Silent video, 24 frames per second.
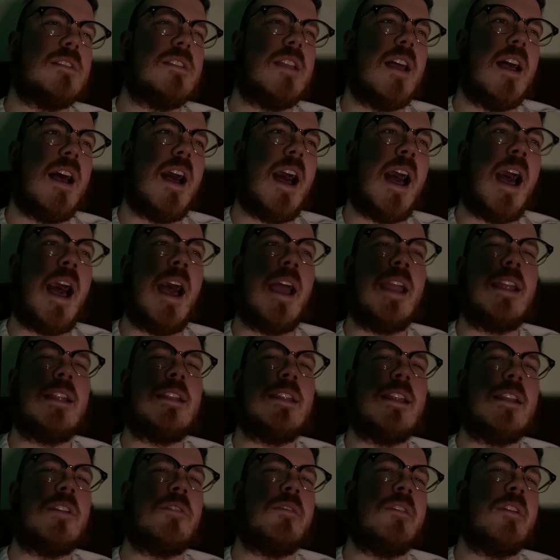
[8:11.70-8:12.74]
that I
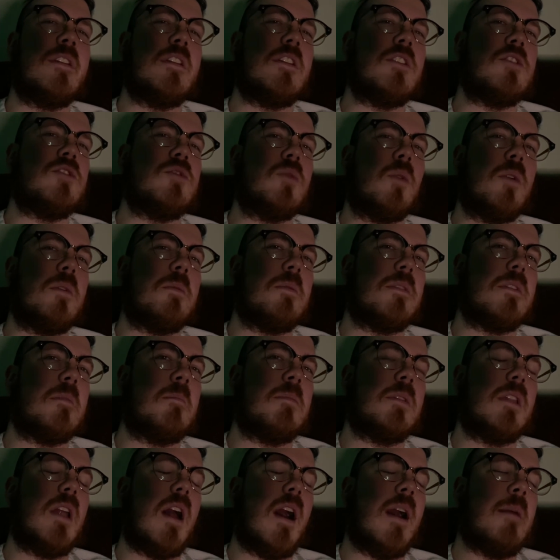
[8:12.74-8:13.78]
didn't really enjoy with the
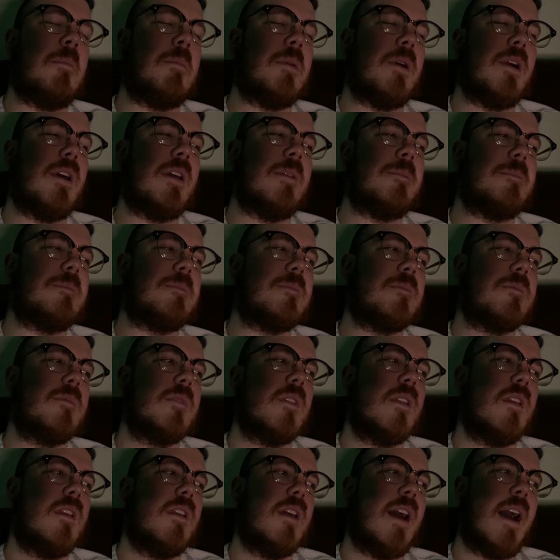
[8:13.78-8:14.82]
plot, but
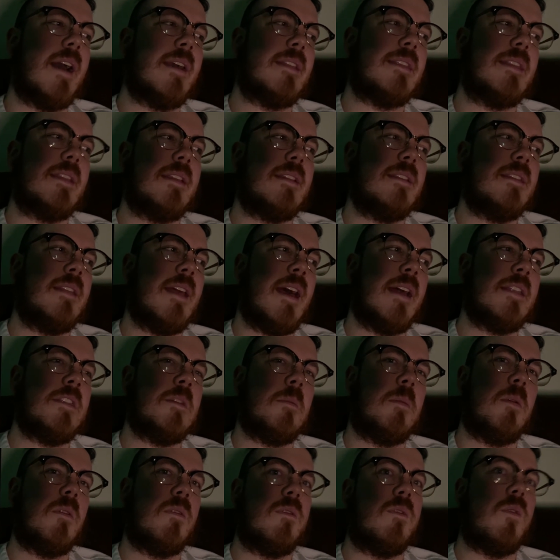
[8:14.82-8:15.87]
I think that the
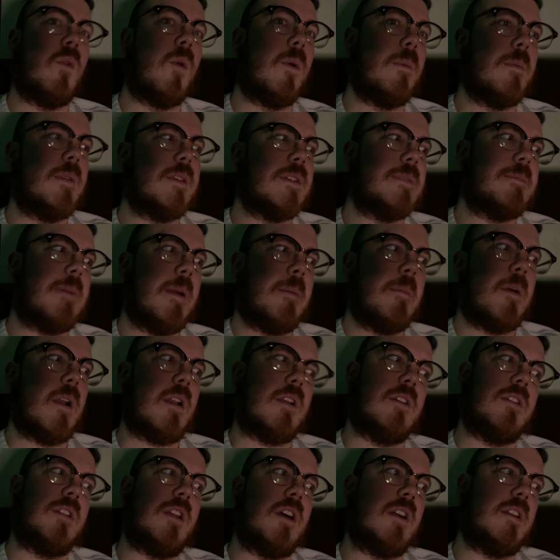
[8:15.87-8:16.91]
performance by
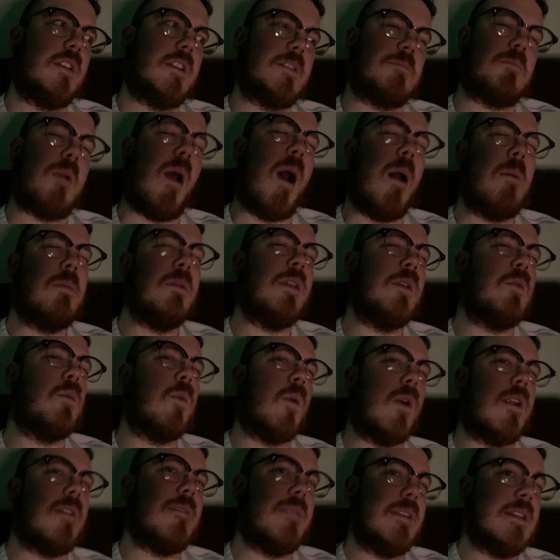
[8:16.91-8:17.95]
Michael Douglas, probably
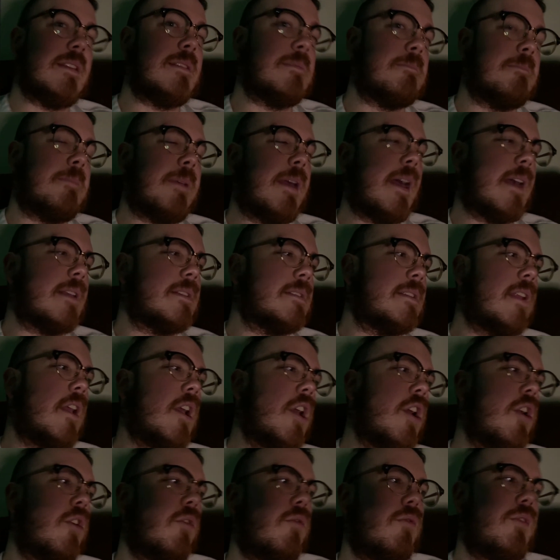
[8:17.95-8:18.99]
one of his best,
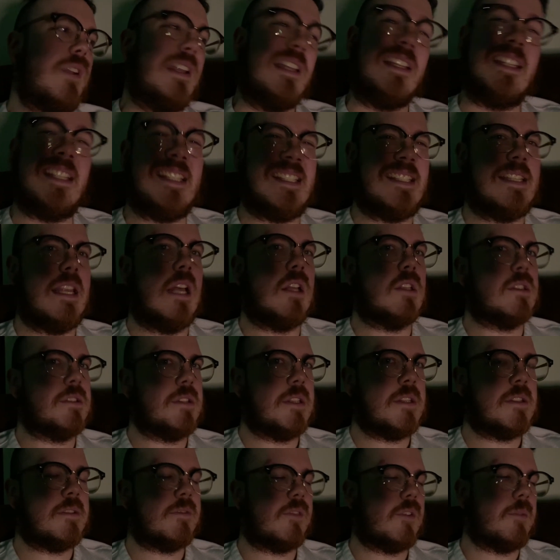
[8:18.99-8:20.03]
really sells
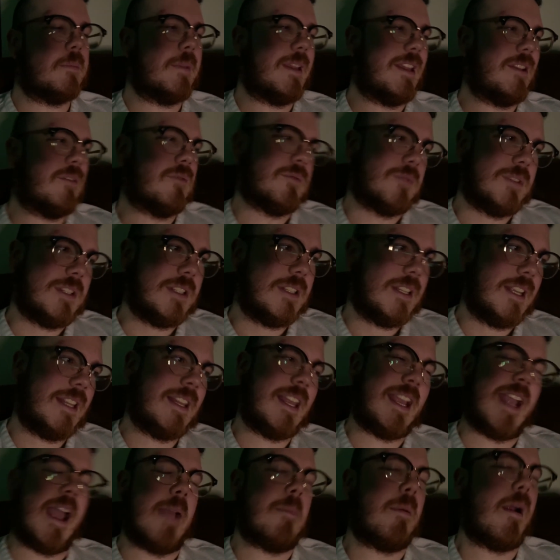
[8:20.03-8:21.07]
this for me. And really,
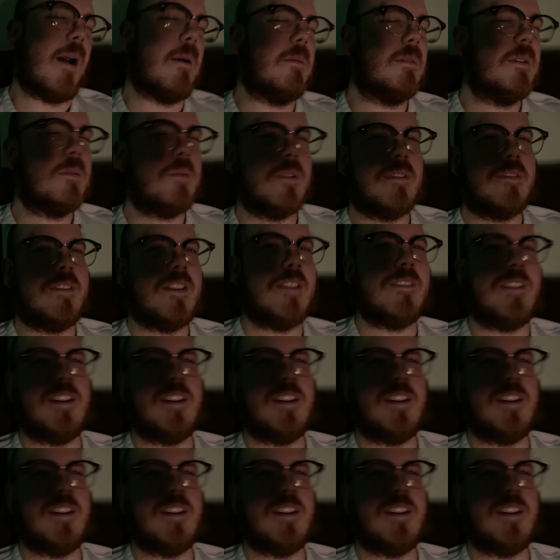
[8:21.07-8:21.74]
like, I probably would have given